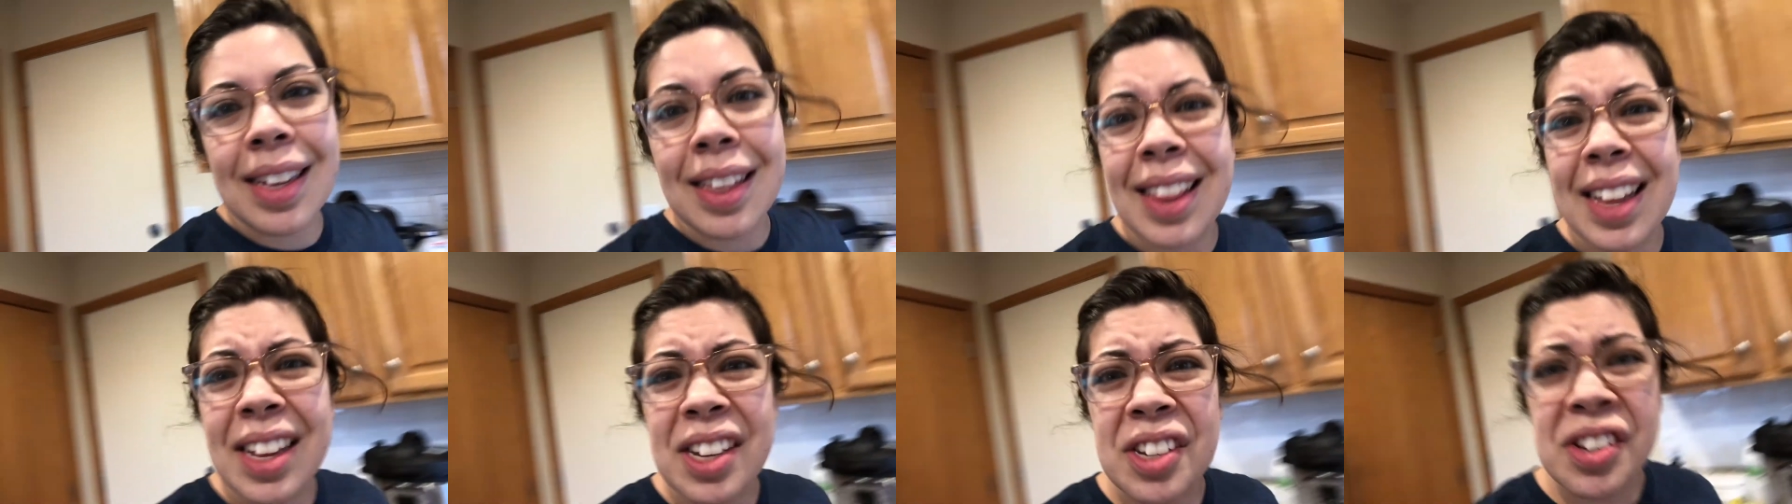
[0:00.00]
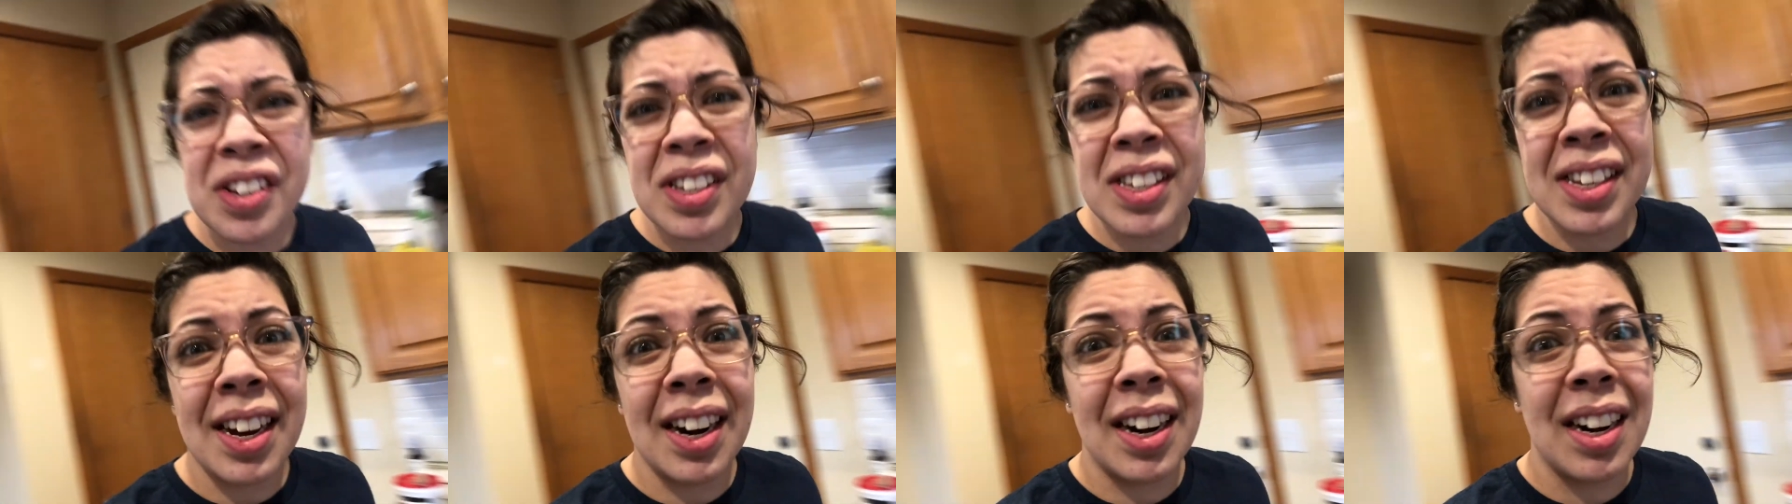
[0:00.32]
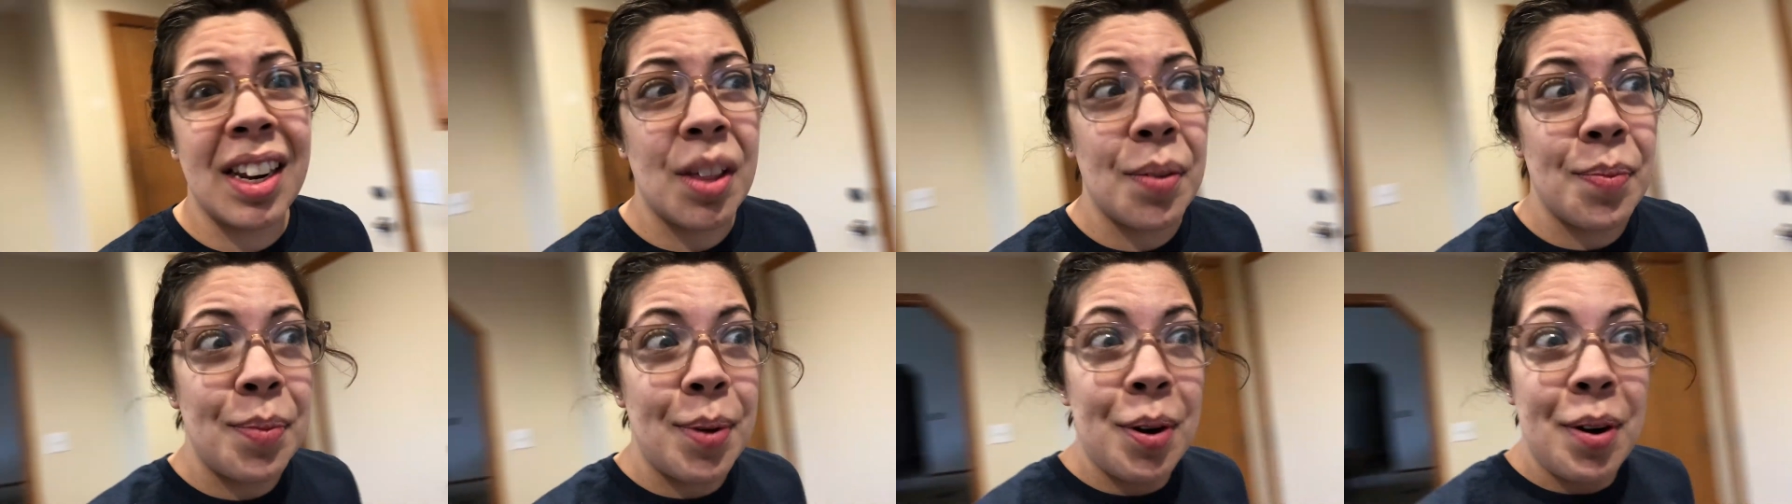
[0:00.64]
just kind of
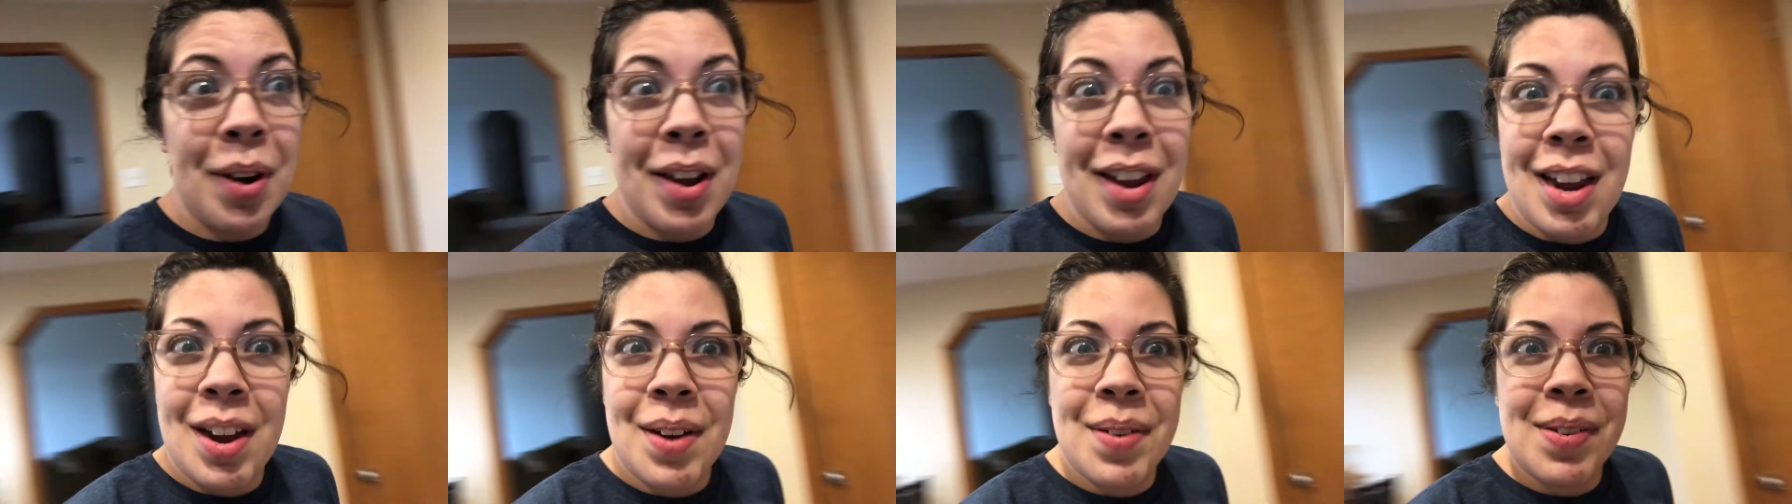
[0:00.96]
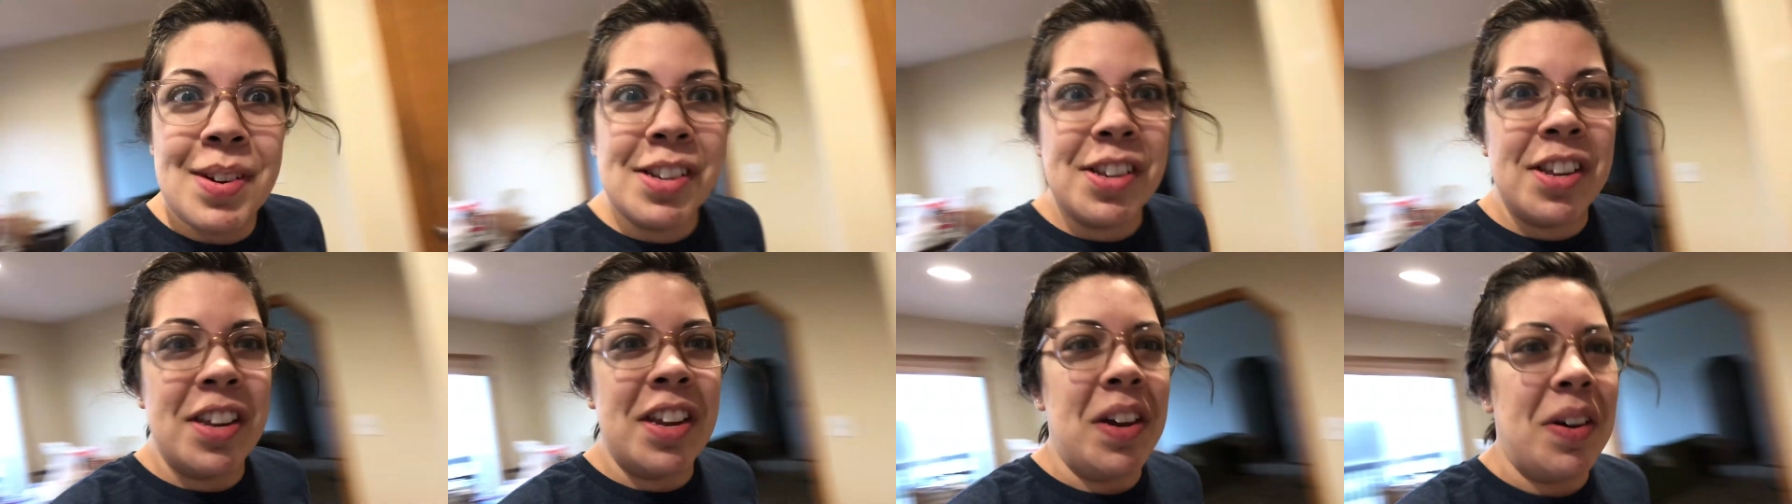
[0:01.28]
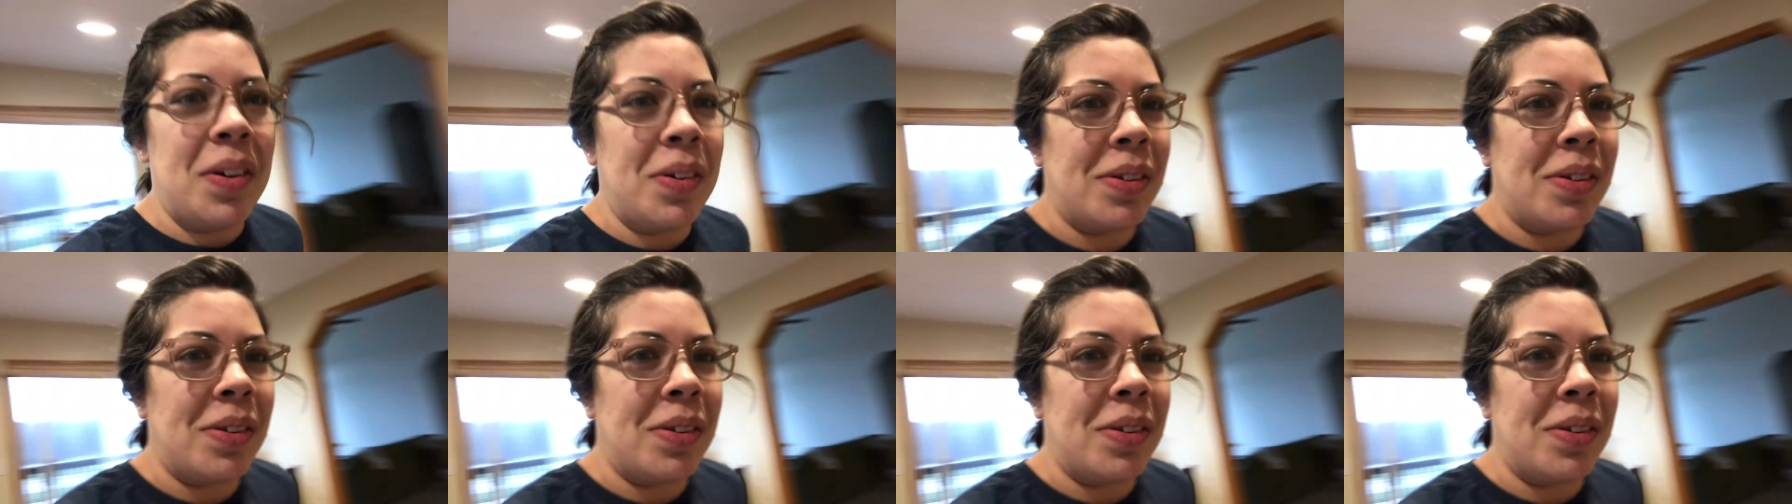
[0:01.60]
the mode I go into.